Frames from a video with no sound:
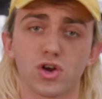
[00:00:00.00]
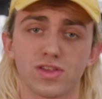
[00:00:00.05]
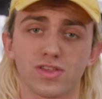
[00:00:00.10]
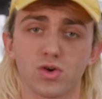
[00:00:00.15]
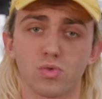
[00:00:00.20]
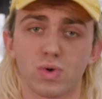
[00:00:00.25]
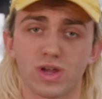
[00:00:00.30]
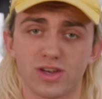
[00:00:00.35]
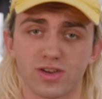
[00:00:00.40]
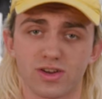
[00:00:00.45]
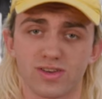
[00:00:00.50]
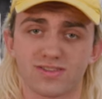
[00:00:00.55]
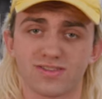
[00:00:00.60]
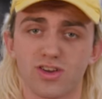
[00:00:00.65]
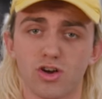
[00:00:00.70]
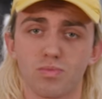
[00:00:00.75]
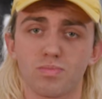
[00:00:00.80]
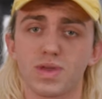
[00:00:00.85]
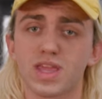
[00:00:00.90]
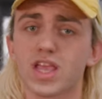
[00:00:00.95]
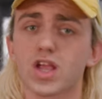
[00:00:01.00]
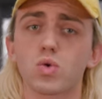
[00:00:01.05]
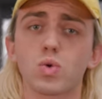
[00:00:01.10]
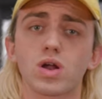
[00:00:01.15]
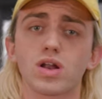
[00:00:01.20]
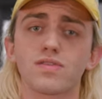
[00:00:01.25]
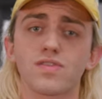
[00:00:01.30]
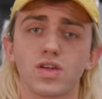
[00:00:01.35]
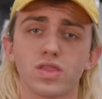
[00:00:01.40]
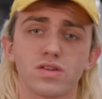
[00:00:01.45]
during the winter, so being
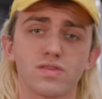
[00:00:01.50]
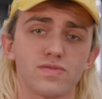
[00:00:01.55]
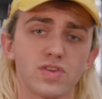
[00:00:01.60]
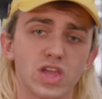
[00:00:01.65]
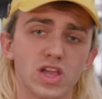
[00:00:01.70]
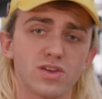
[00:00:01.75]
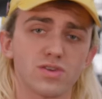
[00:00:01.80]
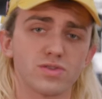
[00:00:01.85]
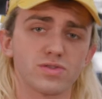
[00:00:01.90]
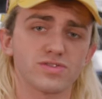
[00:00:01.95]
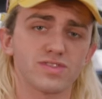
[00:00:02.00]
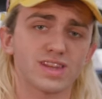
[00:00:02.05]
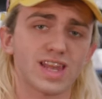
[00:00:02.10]
aware of other vehicles